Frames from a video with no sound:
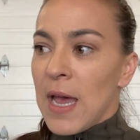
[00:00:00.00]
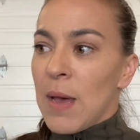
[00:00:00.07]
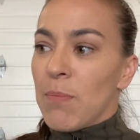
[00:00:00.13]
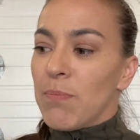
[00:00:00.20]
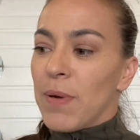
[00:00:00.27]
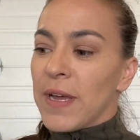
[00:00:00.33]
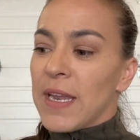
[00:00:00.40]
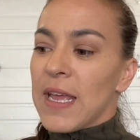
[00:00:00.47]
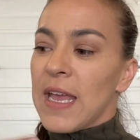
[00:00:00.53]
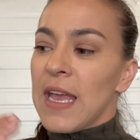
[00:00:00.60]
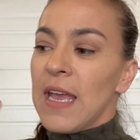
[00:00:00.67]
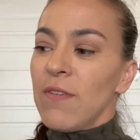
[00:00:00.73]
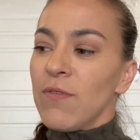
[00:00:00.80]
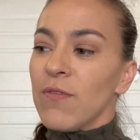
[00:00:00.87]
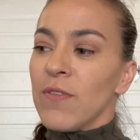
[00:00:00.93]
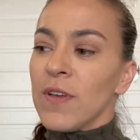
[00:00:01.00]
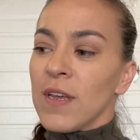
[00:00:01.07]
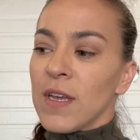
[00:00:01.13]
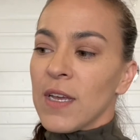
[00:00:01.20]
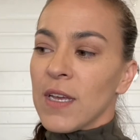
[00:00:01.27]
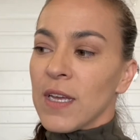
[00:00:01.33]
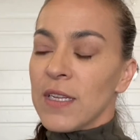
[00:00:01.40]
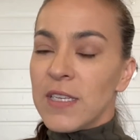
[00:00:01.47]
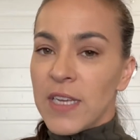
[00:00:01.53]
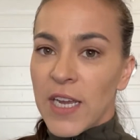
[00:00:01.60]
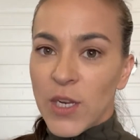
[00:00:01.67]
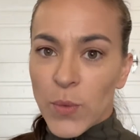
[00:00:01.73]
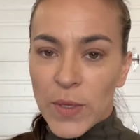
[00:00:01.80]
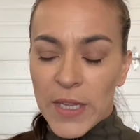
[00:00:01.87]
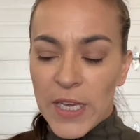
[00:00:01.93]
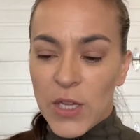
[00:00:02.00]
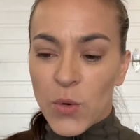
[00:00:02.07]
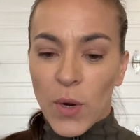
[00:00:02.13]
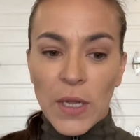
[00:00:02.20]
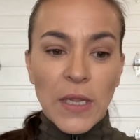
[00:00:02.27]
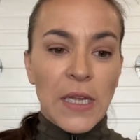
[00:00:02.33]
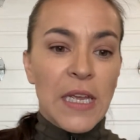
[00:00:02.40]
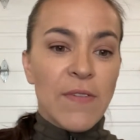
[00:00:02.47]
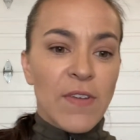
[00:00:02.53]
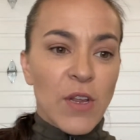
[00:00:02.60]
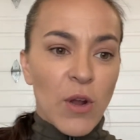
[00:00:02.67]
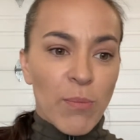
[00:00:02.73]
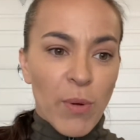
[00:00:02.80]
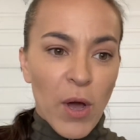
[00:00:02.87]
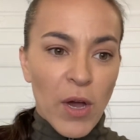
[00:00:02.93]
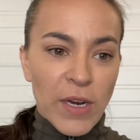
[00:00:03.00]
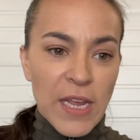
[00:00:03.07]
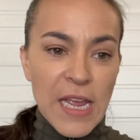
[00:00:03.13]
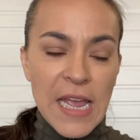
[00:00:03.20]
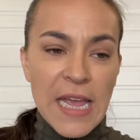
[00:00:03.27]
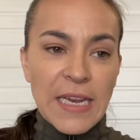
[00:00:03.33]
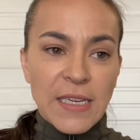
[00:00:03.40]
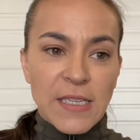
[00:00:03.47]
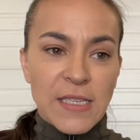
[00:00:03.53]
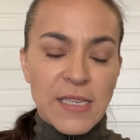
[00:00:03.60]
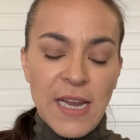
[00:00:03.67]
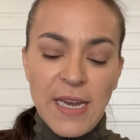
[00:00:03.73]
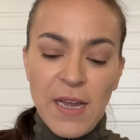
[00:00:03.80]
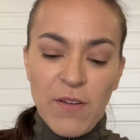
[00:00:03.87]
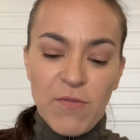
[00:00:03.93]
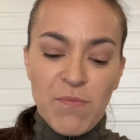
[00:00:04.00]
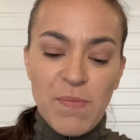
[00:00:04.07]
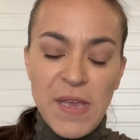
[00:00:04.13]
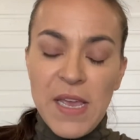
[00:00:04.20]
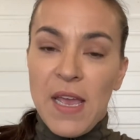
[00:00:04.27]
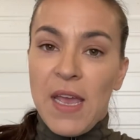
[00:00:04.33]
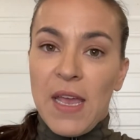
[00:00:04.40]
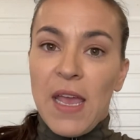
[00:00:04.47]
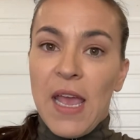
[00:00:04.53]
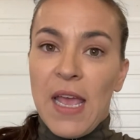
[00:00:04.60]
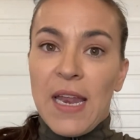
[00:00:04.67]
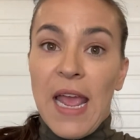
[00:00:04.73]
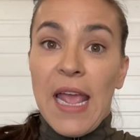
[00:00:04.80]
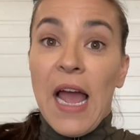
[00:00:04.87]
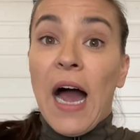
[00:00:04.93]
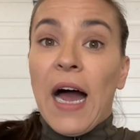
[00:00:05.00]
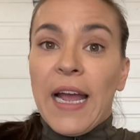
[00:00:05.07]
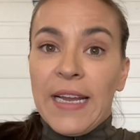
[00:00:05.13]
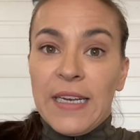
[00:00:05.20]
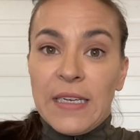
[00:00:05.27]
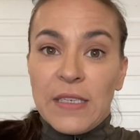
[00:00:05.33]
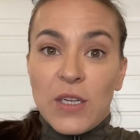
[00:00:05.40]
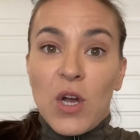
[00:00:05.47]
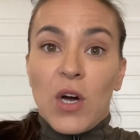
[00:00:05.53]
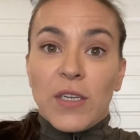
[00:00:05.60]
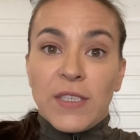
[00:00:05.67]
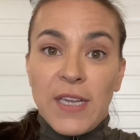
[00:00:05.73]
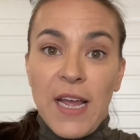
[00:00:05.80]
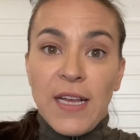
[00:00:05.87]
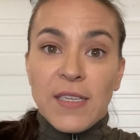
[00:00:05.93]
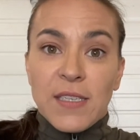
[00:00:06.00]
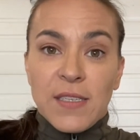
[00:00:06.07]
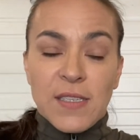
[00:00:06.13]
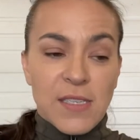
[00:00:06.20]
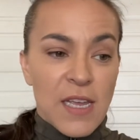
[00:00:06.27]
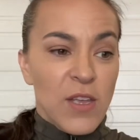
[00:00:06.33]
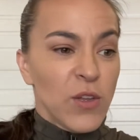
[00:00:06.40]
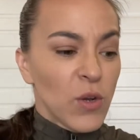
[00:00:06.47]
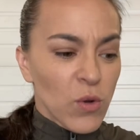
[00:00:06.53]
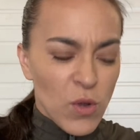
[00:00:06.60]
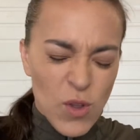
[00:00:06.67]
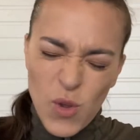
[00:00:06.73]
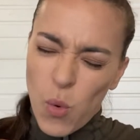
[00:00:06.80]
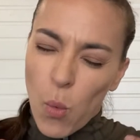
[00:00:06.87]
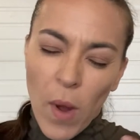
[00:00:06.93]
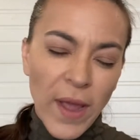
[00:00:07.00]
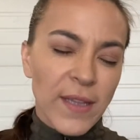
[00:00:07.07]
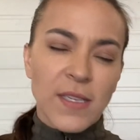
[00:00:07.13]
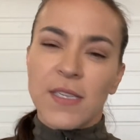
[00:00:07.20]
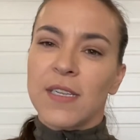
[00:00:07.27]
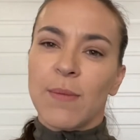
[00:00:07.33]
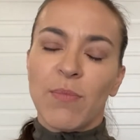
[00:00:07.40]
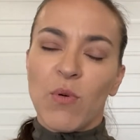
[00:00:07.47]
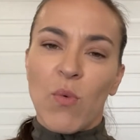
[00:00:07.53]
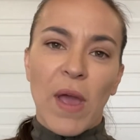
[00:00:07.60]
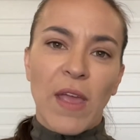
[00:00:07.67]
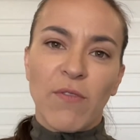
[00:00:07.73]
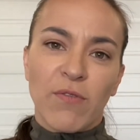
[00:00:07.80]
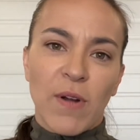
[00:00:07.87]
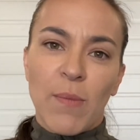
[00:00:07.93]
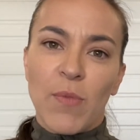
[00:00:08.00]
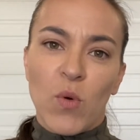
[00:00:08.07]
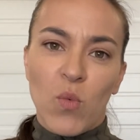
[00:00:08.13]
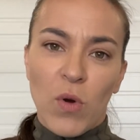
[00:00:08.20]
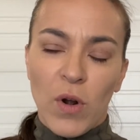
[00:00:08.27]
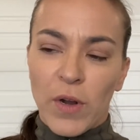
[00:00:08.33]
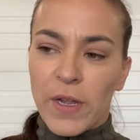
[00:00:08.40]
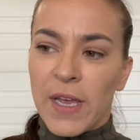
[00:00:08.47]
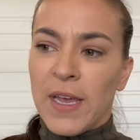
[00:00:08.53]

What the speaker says: But if continually you are leaving your body in a state of being in a heightened context, let's say you don't quite step away from the work